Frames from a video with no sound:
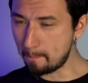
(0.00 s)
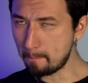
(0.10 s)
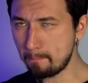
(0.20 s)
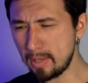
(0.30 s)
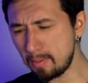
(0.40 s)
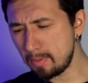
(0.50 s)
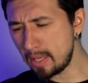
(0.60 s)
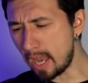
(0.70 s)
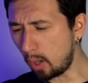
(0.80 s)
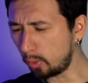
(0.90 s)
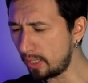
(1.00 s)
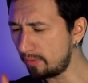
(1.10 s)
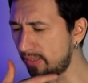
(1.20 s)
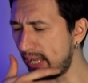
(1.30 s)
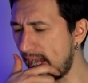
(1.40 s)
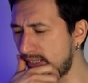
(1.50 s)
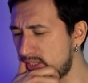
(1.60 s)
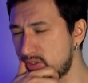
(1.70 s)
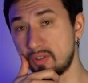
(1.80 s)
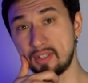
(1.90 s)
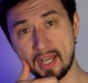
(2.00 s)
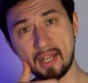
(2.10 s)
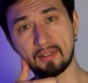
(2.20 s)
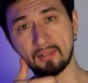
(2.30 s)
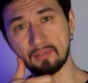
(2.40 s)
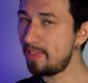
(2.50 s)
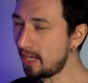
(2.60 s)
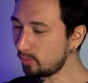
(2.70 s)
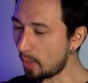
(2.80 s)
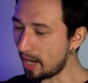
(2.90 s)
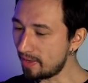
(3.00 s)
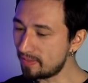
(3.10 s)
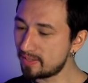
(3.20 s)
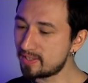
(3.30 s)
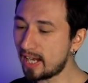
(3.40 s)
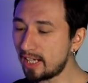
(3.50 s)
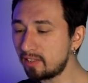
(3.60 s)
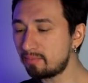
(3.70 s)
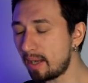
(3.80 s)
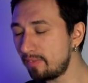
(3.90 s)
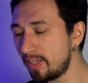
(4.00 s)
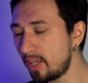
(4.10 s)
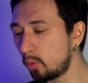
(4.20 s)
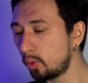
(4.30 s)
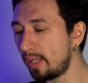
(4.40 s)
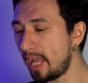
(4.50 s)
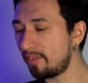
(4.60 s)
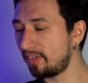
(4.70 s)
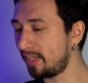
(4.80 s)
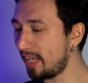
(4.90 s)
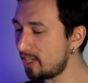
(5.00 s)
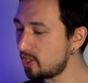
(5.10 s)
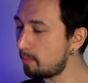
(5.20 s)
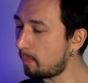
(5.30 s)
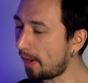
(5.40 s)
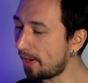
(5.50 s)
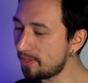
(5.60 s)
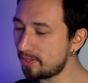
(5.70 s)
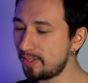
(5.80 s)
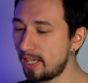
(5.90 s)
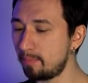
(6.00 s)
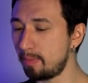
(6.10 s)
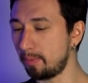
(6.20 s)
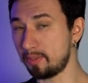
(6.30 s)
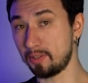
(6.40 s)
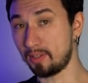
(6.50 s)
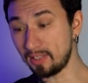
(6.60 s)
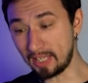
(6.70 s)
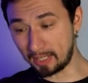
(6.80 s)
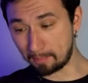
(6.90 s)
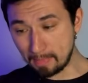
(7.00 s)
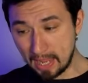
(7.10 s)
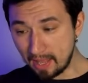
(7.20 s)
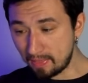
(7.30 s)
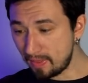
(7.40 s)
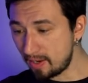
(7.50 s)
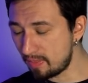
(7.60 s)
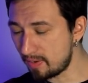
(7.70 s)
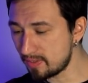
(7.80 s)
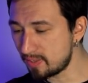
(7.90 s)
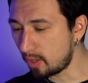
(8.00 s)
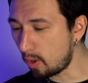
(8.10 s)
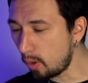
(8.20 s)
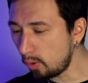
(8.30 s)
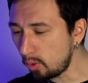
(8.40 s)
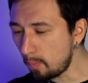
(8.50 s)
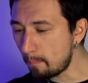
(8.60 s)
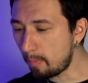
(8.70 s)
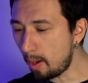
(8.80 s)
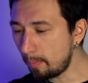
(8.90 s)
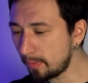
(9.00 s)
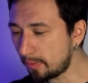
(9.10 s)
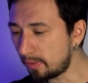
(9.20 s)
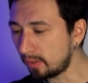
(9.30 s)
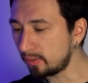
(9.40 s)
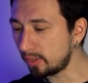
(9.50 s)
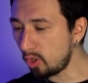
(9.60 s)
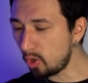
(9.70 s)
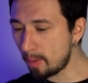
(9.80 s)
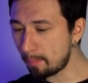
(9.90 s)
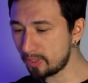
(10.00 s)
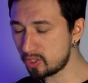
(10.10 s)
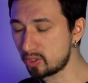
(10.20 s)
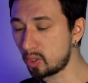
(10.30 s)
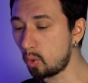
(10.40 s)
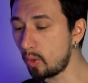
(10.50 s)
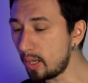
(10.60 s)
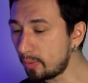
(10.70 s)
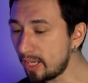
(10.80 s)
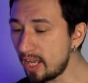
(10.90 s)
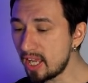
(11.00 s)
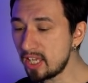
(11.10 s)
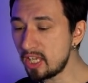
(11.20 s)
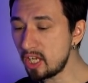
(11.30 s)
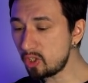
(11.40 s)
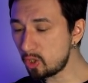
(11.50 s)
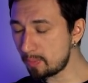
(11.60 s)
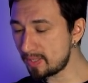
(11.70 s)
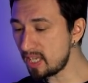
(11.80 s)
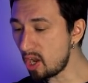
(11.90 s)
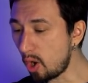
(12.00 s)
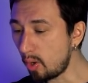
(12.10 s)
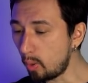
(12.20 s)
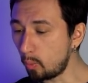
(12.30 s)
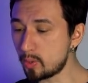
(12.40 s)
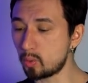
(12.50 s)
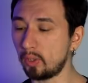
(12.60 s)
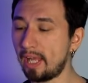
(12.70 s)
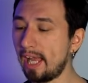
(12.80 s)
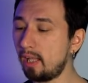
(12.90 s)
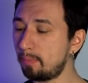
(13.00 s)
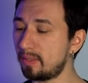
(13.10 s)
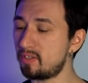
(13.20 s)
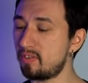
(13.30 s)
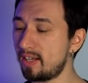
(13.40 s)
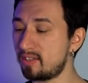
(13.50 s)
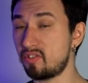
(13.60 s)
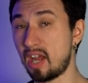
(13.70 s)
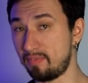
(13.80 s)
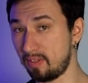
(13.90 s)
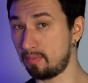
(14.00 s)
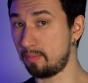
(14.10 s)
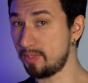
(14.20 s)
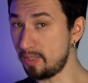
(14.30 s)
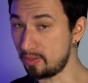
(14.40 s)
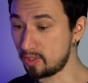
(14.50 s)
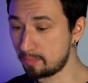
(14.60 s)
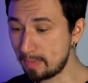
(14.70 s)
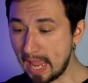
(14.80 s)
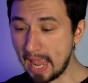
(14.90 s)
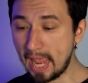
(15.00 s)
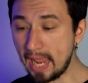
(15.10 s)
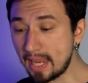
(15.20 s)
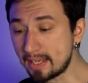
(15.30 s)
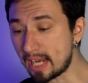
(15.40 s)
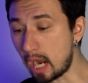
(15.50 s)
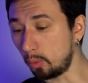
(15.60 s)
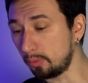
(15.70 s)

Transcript: maybe I will even add it to the title. That way, the title of my video will have a catchy part to get people to click. Then there's the cool, popular, low competition query, YouTube SEO, which will help attract traffic from search. And I